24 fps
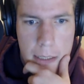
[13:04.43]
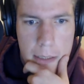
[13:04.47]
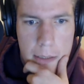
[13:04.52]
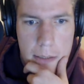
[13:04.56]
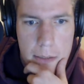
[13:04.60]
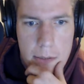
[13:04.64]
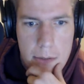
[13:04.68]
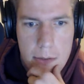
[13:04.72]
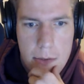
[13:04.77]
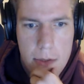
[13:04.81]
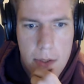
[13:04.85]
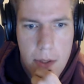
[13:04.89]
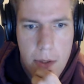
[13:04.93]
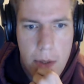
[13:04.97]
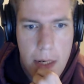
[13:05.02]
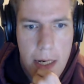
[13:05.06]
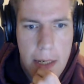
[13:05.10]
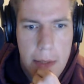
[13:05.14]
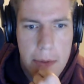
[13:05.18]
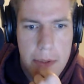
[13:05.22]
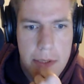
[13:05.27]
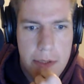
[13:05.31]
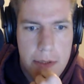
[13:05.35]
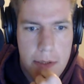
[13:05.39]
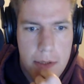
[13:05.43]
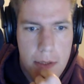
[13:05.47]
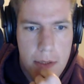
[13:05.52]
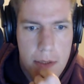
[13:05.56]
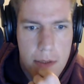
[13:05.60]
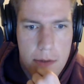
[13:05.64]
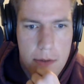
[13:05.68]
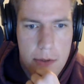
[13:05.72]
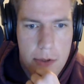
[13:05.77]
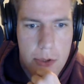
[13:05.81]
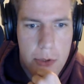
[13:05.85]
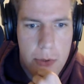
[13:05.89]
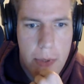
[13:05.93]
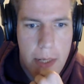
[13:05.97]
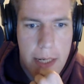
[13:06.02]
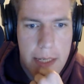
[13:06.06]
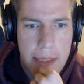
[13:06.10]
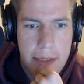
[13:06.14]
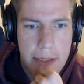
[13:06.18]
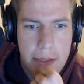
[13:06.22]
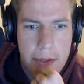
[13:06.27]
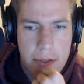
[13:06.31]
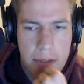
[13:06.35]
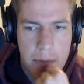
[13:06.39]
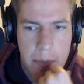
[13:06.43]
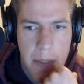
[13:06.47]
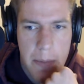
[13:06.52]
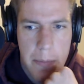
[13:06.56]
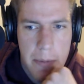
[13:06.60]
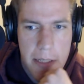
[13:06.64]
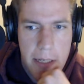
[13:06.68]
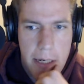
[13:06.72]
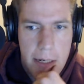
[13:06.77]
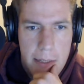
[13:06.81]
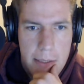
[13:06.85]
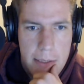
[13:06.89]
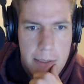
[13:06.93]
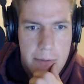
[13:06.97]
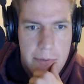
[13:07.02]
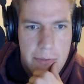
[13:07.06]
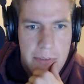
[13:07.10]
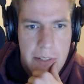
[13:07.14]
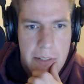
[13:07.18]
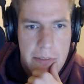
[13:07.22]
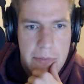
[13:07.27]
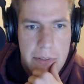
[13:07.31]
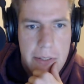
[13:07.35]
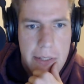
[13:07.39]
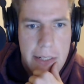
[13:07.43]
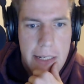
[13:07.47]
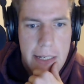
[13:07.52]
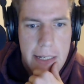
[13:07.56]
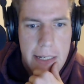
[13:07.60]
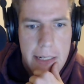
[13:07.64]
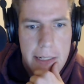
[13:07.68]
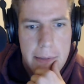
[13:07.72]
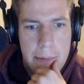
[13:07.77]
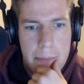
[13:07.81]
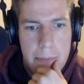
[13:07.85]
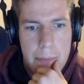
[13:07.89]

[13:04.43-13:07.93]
So I would try to use bibliography if you can.